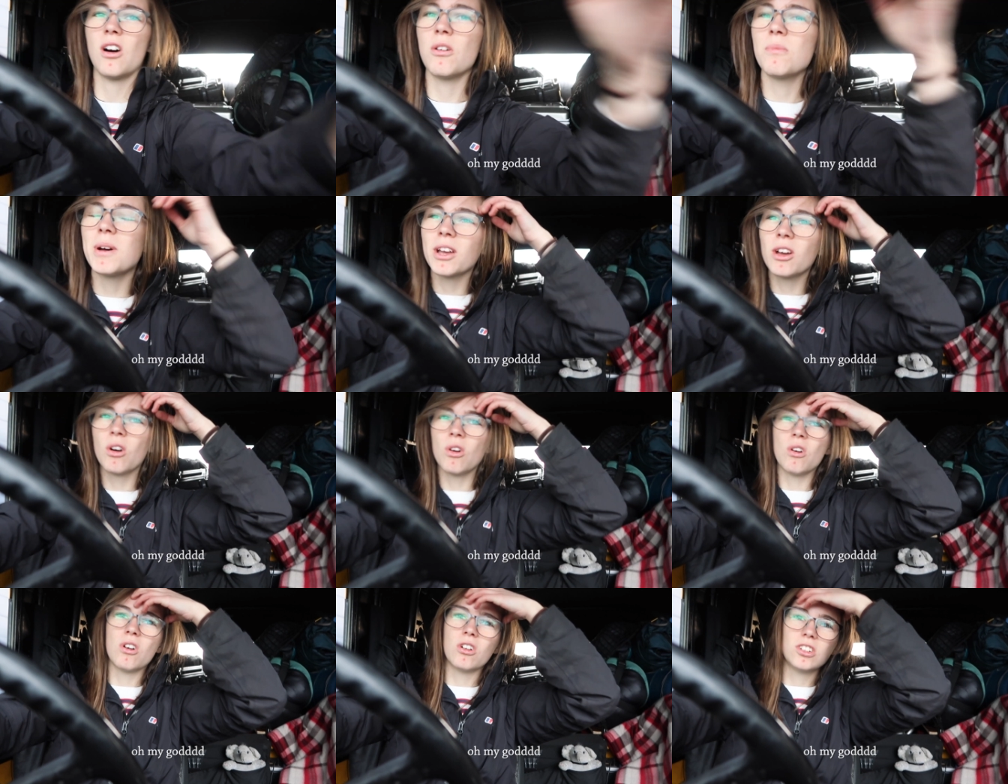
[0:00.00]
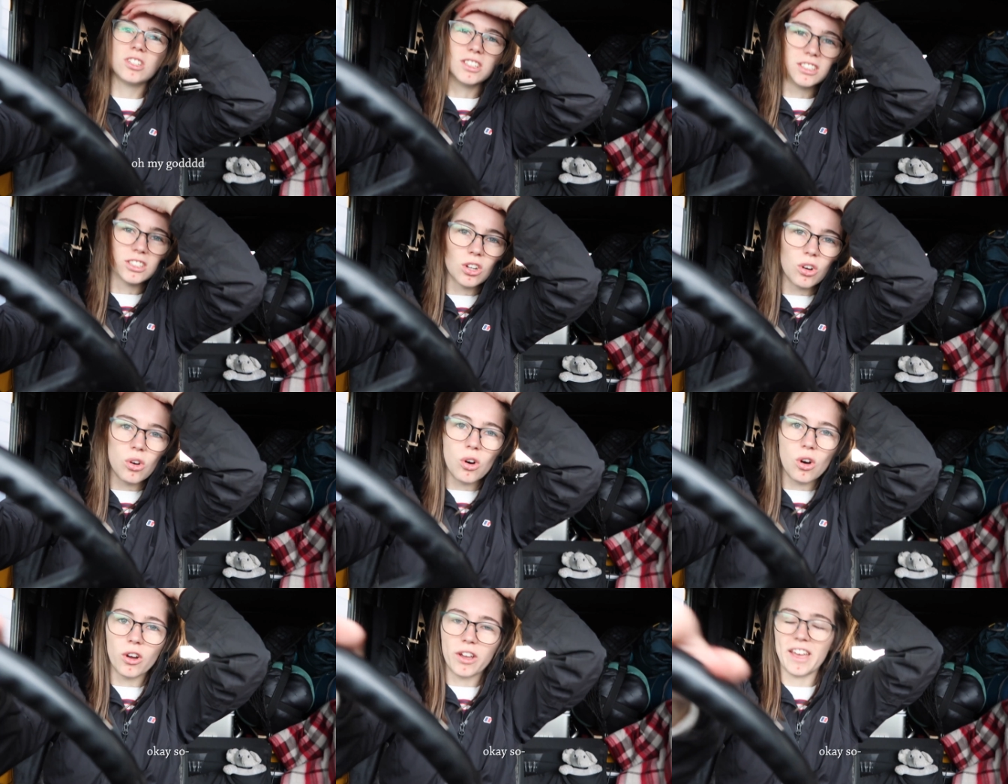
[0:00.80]
Oh my god.
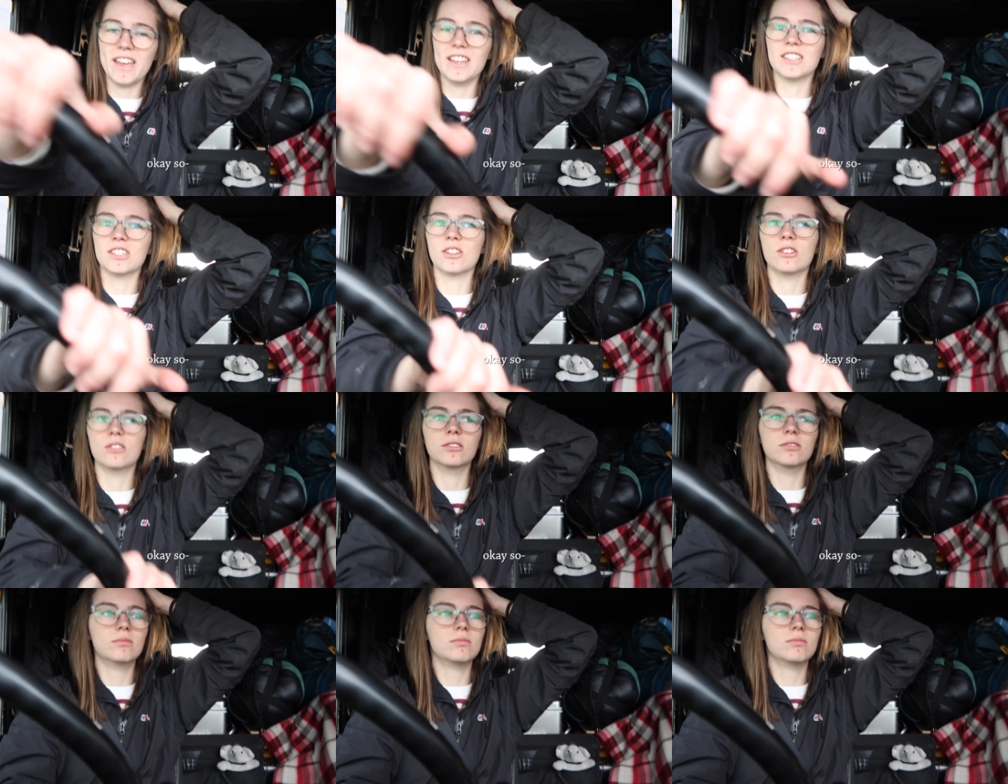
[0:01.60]
Okay, so